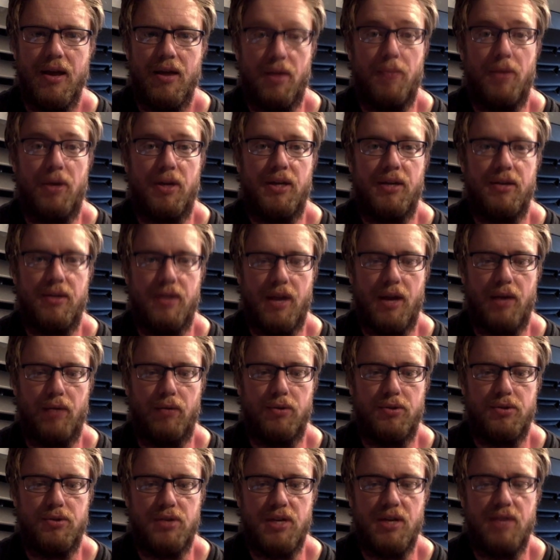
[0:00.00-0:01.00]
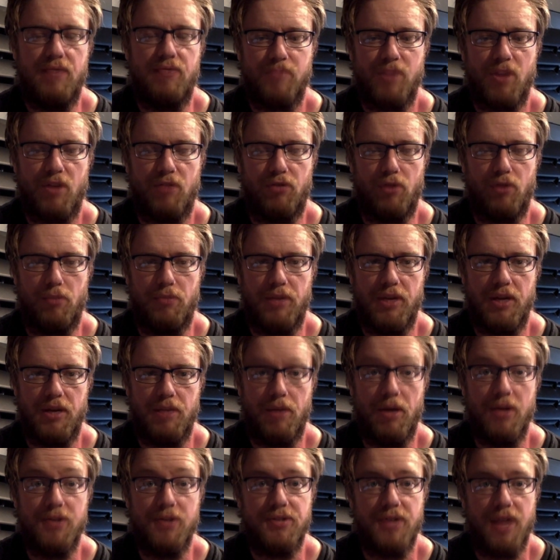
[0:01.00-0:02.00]
money that I received from the
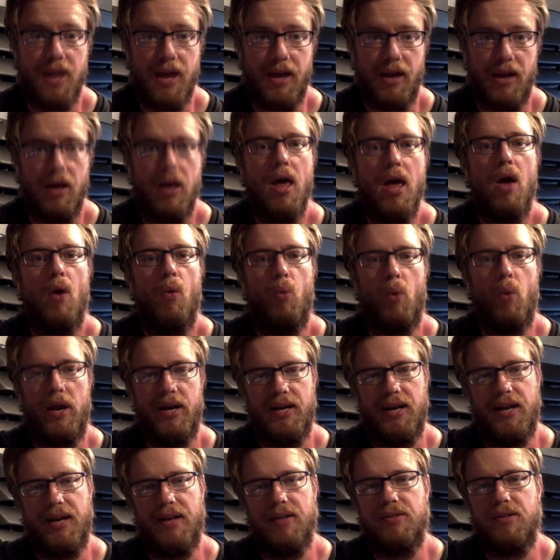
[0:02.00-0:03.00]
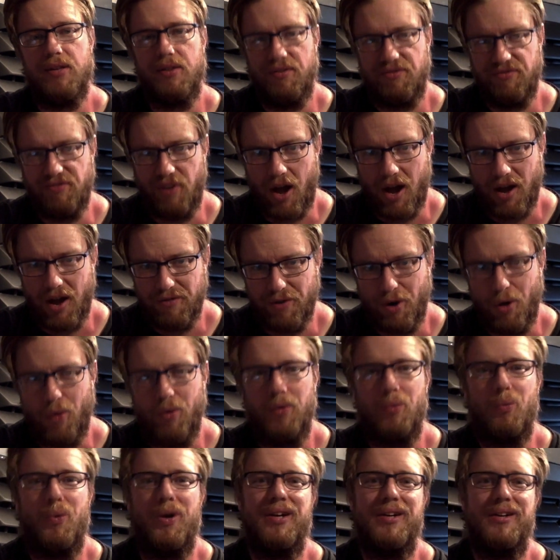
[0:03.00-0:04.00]
Mustang went into the 5.0
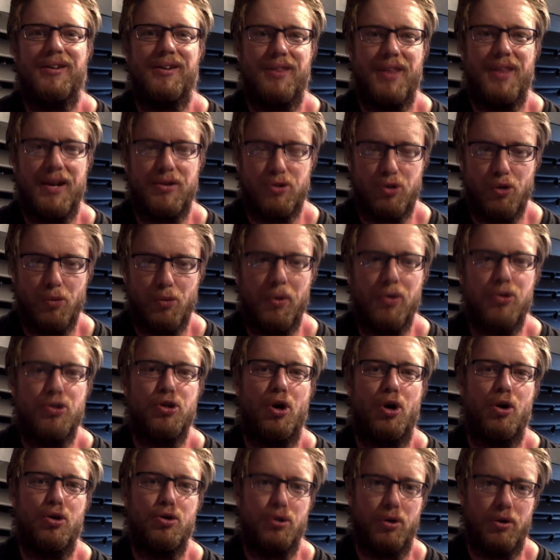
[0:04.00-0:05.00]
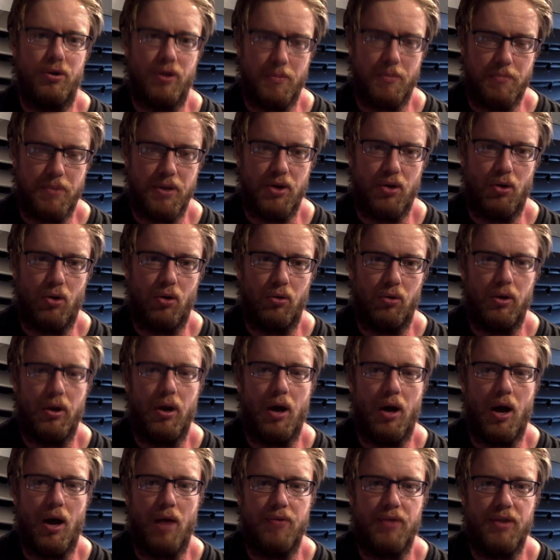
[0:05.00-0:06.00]
and went into that supercharger and the build,
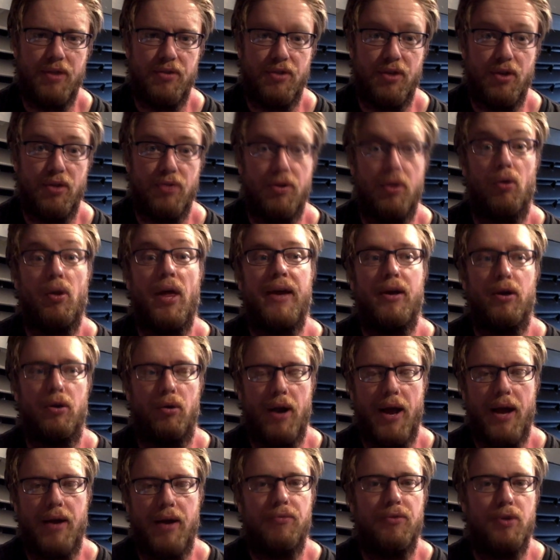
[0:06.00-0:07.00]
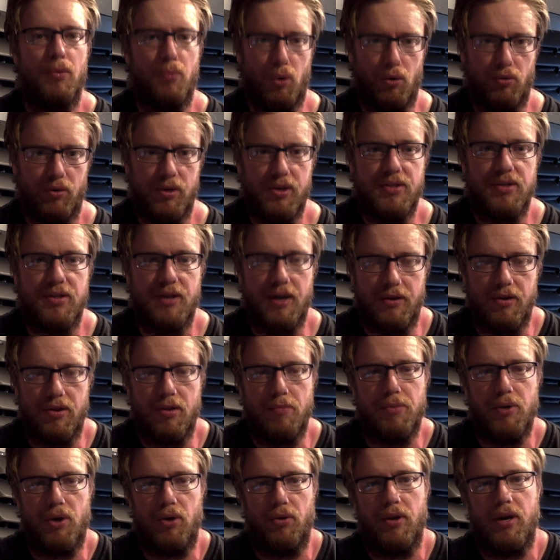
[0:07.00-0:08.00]
the later end, the more recent end of
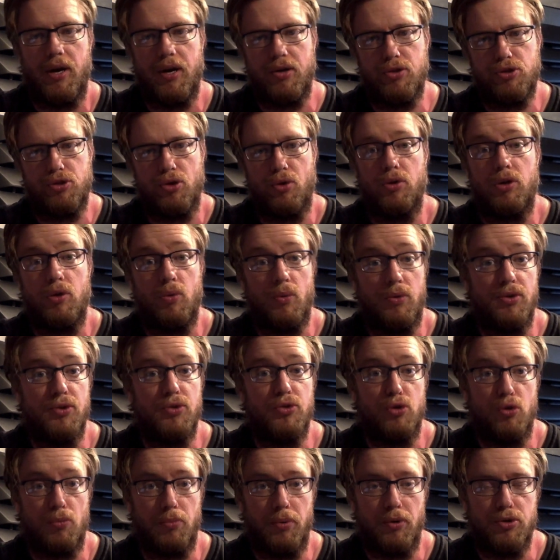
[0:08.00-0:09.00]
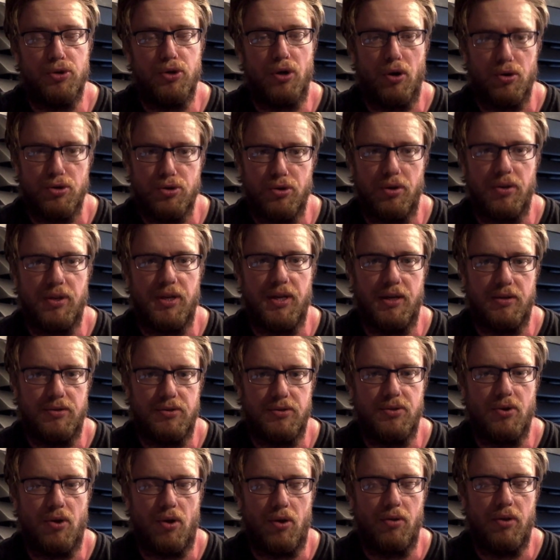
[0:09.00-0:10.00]
the build that I showed you with the supercharger and the
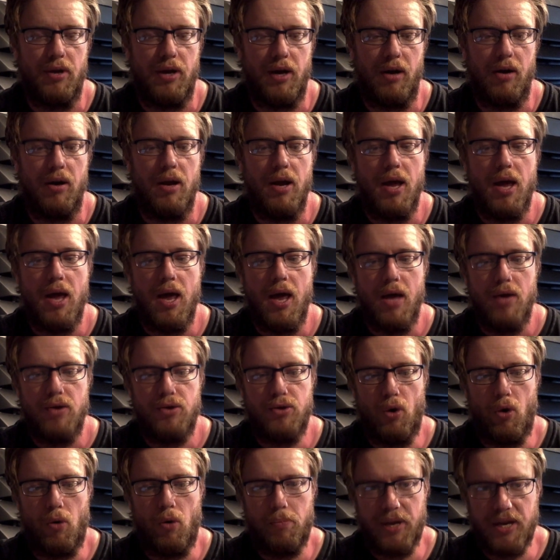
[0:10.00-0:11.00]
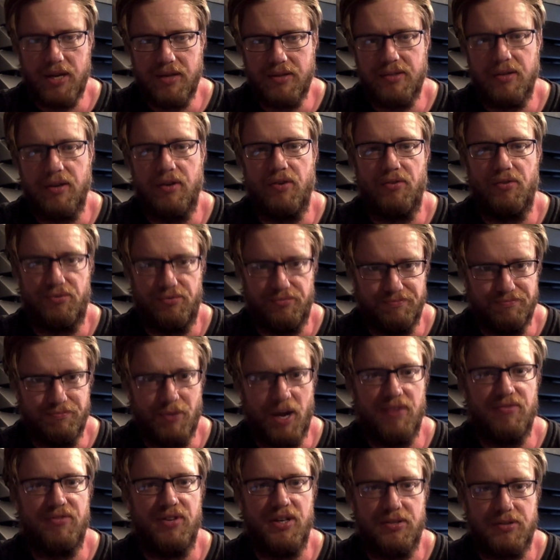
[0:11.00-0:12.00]
install there. So a piece of
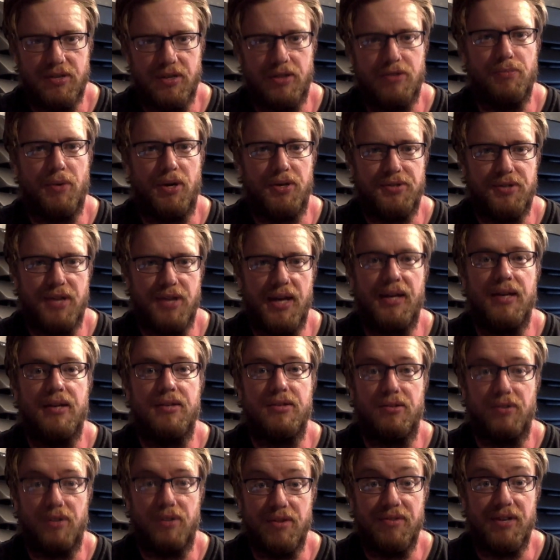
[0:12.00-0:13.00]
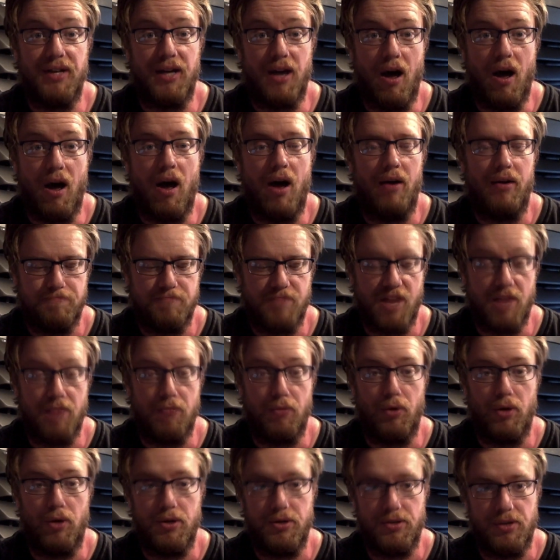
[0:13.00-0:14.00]
my V6 Mustang is living on in
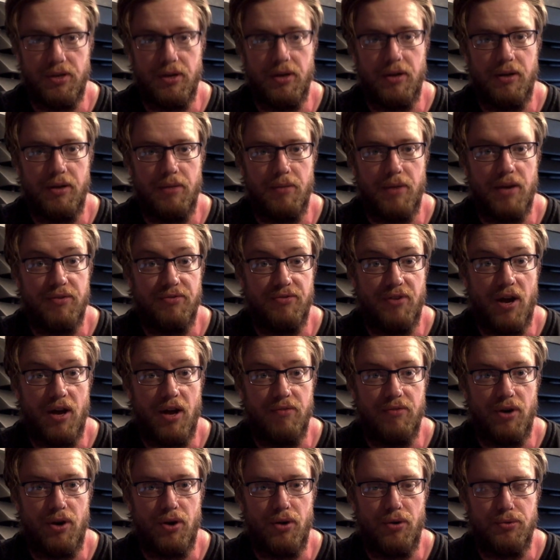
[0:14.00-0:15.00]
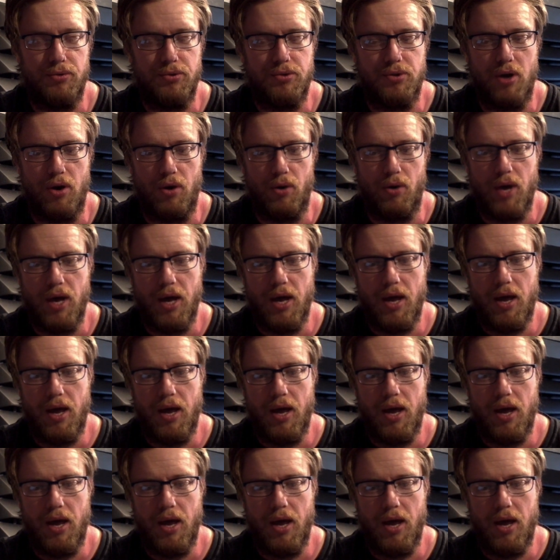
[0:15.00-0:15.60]
Marissa and in my 5.0. So